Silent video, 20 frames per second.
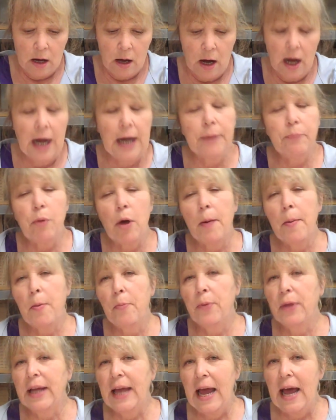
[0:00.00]
I'd
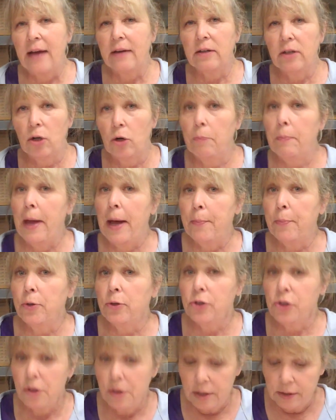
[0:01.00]
probably add a little pepper
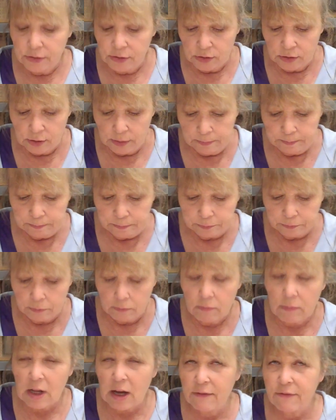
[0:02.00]
to this.
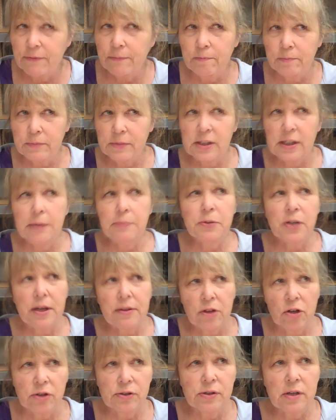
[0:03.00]
It seems
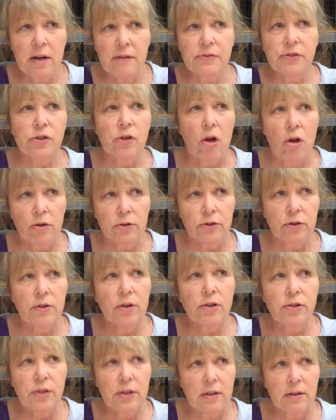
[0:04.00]
like there's enough salt.
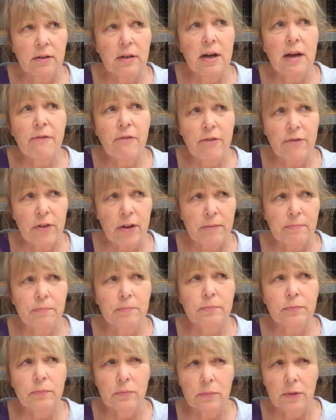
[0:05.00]
There's enough of a
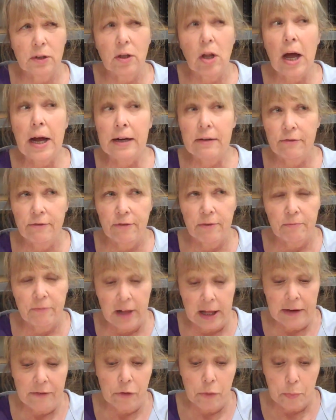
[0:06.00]
light
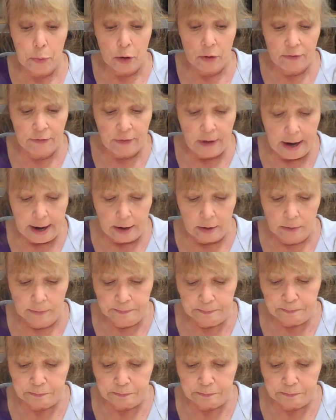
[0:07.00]
flavor profile.